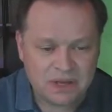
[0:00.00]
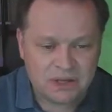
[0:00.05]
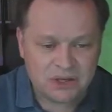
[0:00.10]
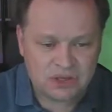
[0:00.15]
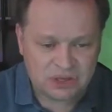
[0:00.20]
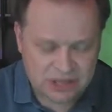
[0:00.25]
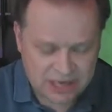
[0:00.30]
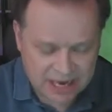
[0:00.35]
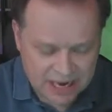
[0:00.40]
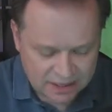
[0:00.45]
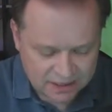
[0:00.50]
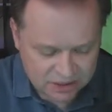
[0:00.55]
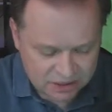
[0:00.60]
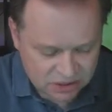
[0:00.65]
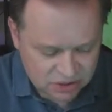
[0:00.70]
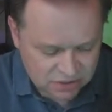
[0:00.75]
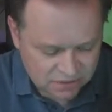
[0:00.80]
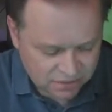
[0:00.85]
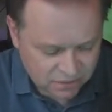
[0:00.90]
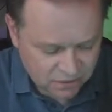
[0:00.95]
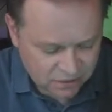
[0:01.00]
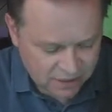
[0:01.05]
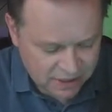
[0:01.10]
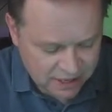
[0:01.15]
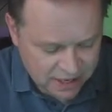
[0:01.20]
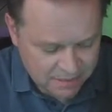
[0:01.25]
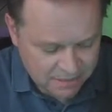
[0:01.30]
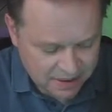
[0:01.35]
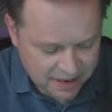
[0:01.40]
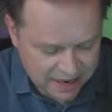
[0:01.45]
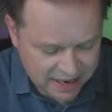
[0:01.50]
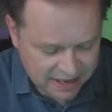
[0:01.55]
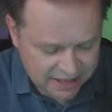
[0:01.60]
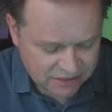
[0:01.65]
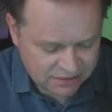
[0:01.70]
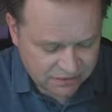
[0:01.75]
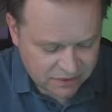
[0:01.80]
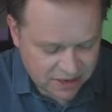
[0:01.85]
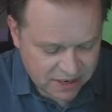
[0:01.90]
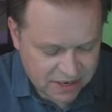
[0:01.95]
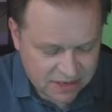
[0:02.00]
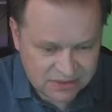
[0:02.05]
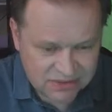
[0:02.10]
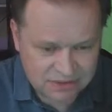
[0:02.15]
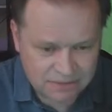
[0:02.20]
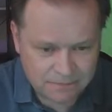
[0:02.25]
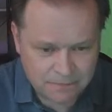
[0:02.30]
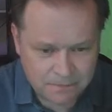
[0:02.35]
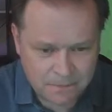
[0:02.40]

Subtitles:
Challenged for a passphrase.